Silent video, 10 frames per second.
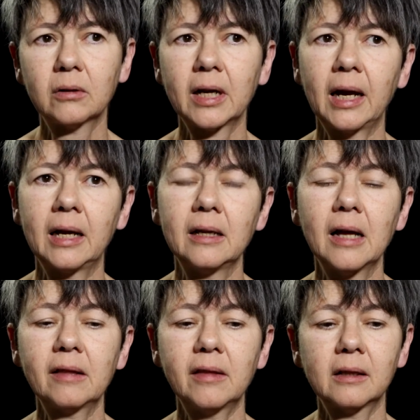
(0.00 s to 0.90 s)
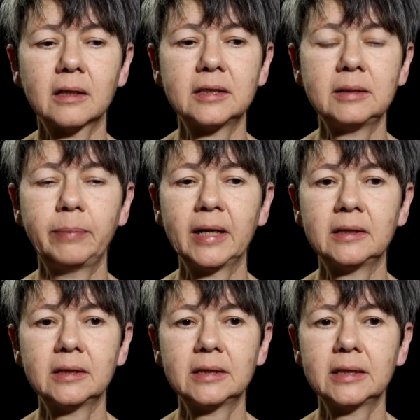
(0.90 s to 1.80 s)
okay, I think that
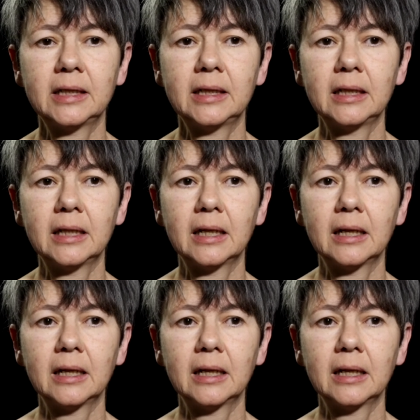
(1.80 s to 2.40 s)
dependency,